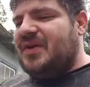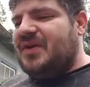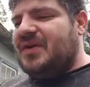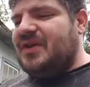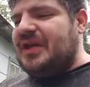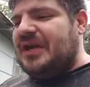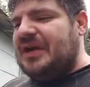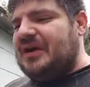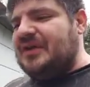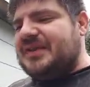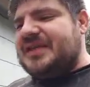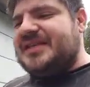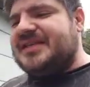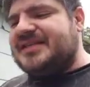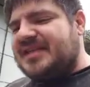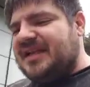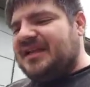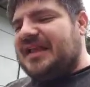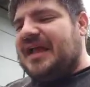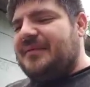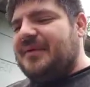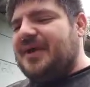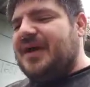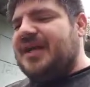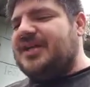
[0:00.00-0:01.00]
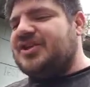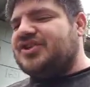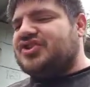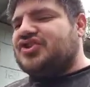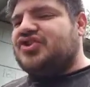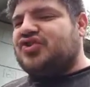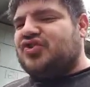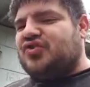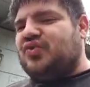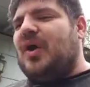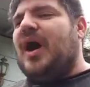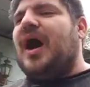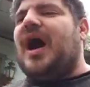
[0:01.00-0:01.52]
you know, these celebrities
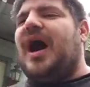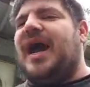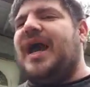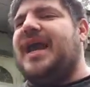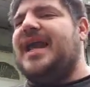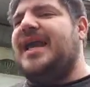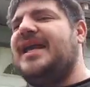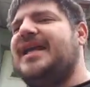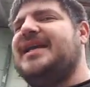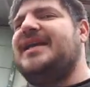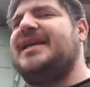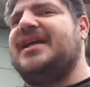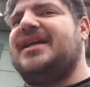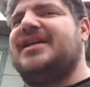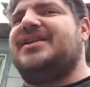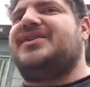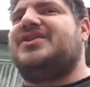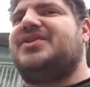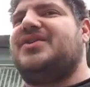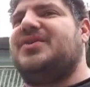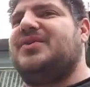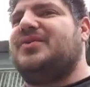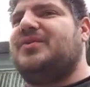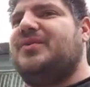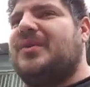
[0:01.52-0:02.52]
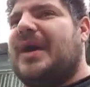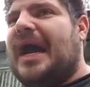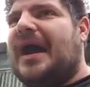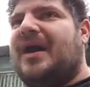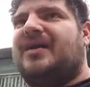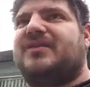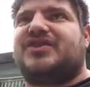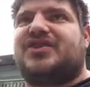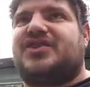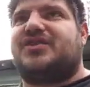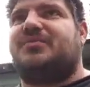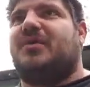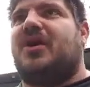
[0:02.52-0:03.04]
trying to
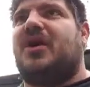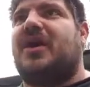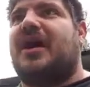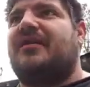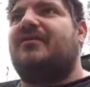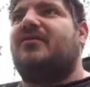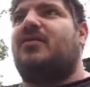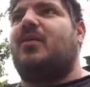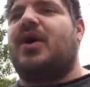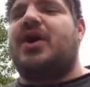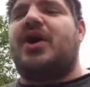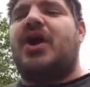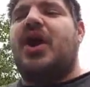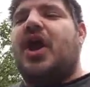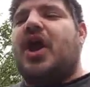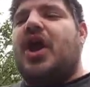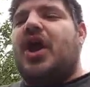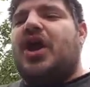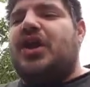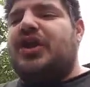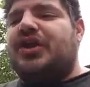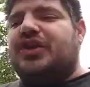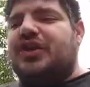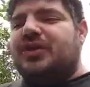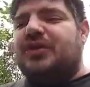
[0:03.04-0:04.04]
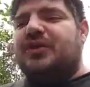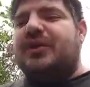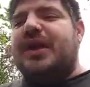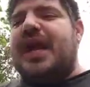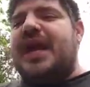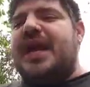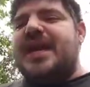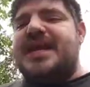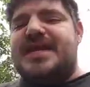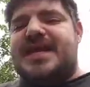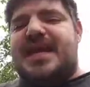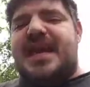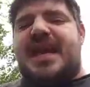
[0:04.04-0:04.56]
outsmart everyone. You
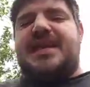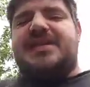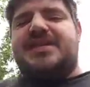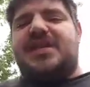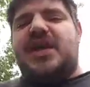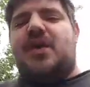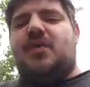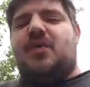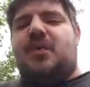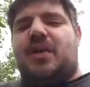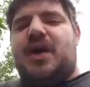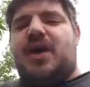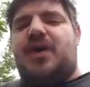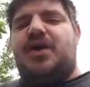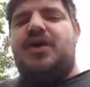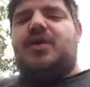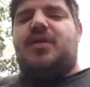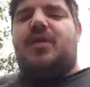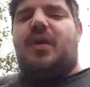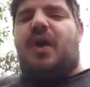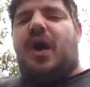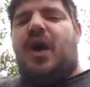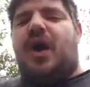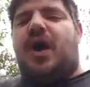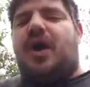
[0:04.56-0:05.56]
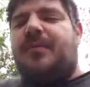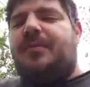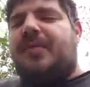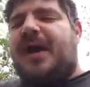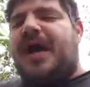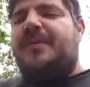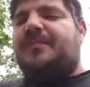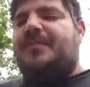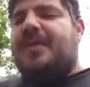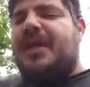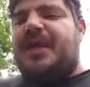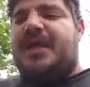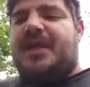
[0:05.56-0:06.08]
didn't get to where you are
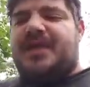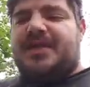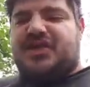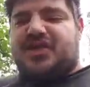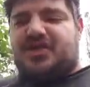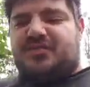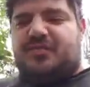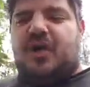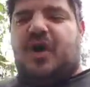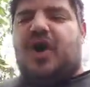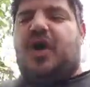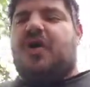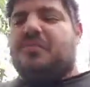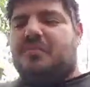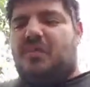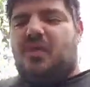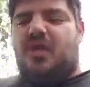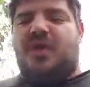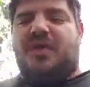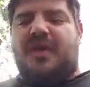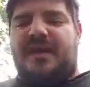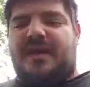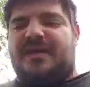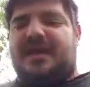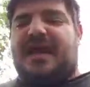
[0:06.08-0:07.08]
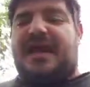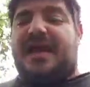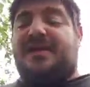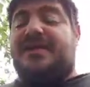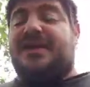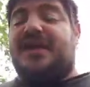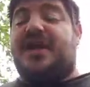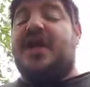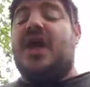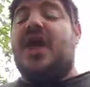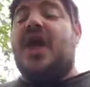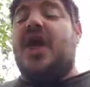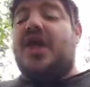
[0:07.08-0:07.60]
by being smart, more than
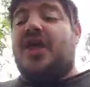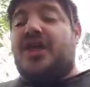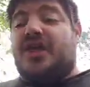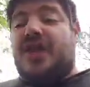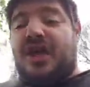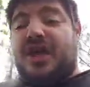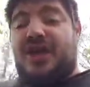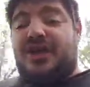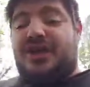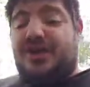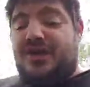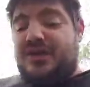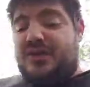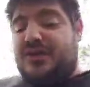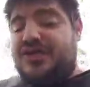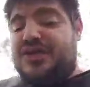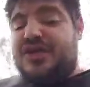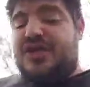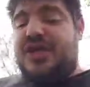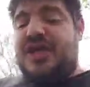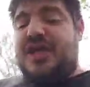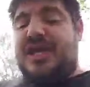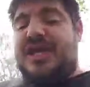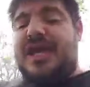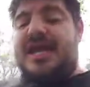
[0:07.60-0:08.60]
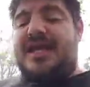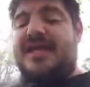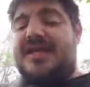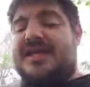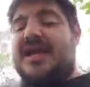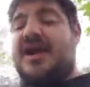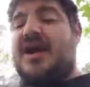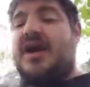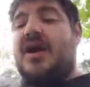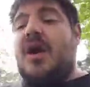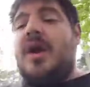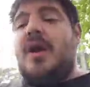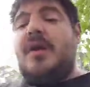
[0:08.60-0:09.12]
likely. You usually get
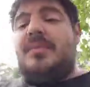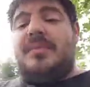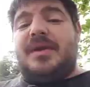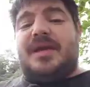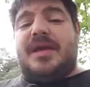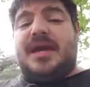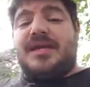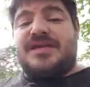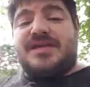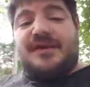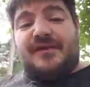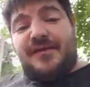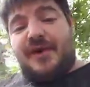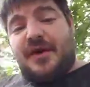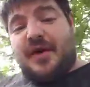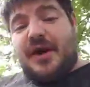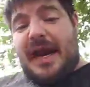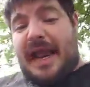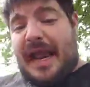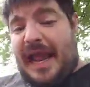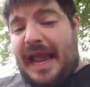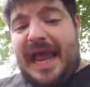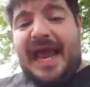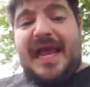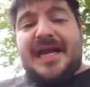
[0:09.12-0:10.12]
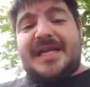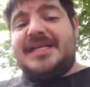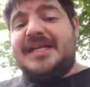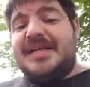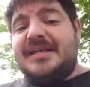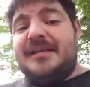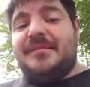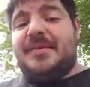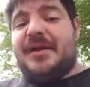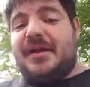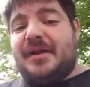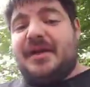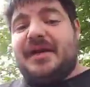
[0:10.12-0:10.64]
there because of your
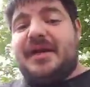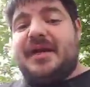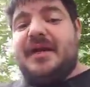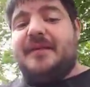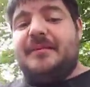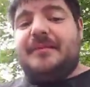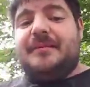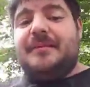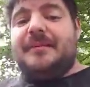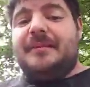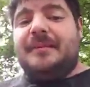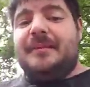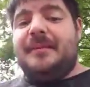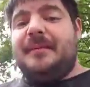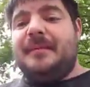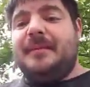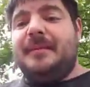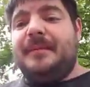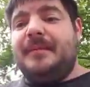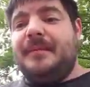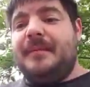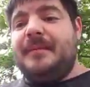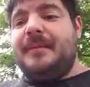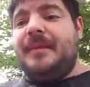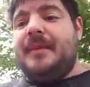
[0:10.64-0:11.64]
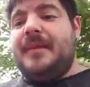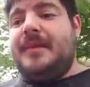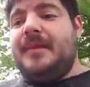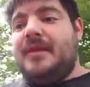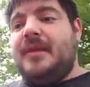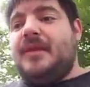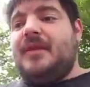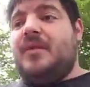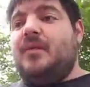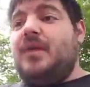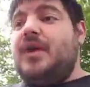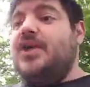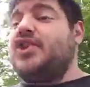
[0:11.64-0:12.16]
acting ability,
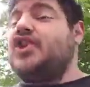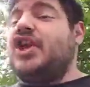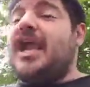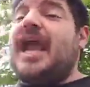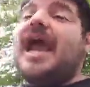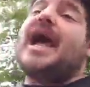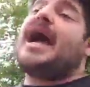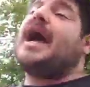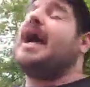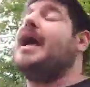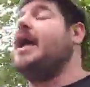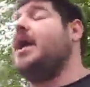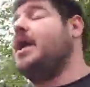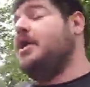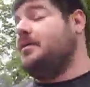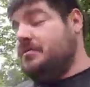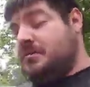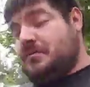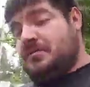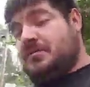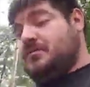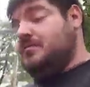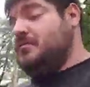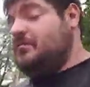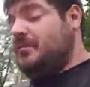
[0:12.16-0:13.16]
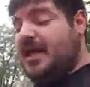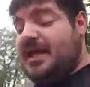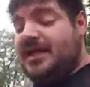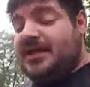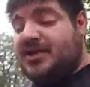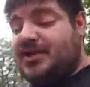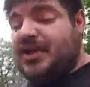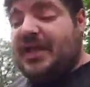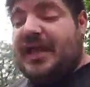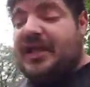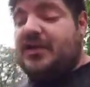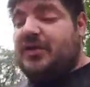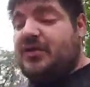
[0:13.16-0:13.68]
which, yeah,
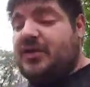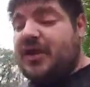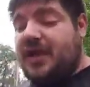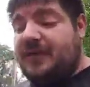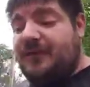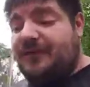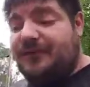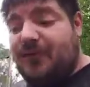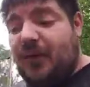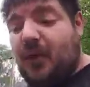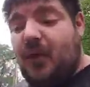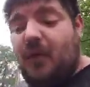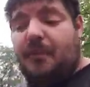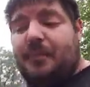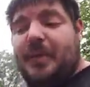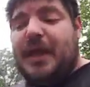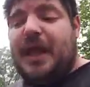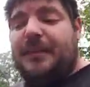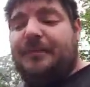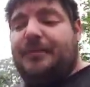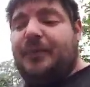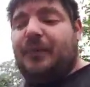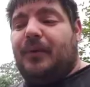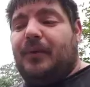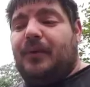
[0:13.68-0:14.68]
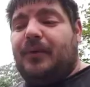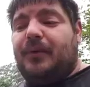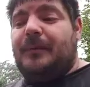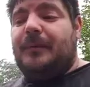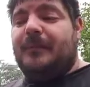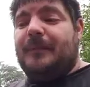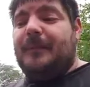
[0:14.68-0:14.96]
means that you can fool people